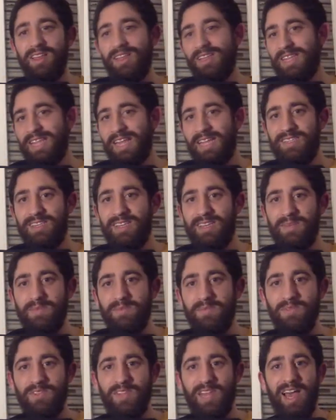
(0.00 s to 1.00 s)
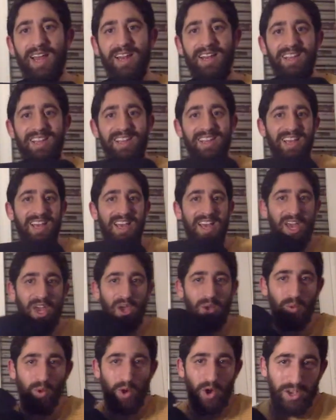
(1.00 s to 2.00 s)
That's it. And
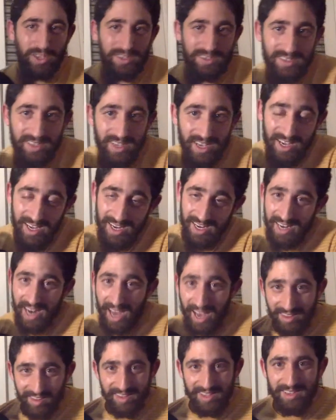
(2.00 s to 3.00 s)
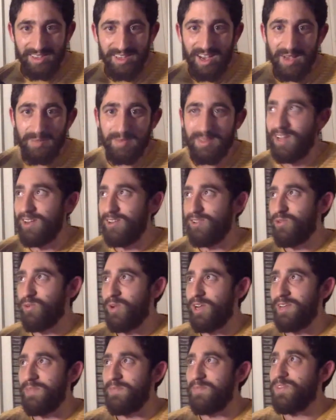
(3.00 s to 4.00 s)
it works 19 times out of
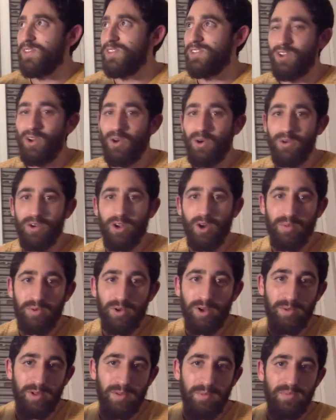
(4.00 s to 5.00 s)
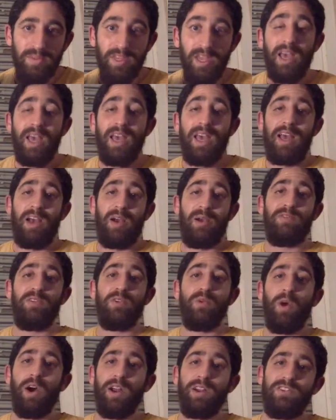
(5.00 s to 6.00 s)
20, so no problem. Now, if
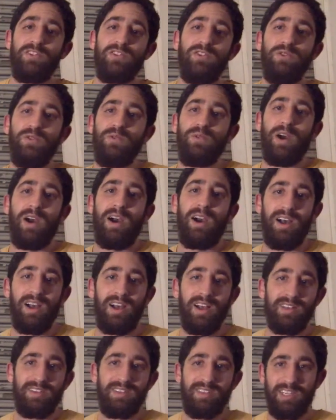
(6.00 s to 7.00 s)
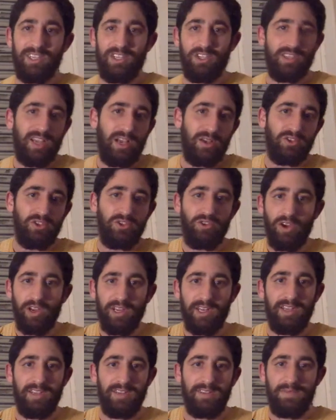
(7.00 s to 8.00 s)
you want to see just how strong
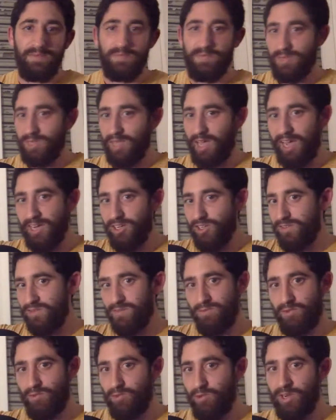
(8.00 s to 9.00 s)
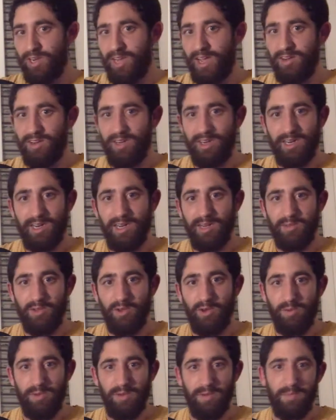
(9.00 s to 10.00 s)
it is, I just threw it down and clipped
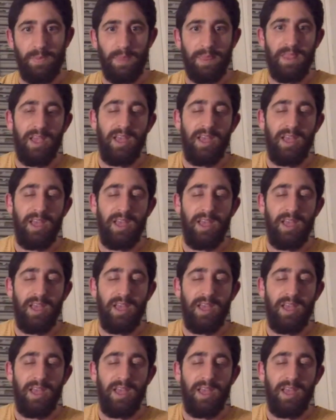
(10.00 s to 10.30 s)
open.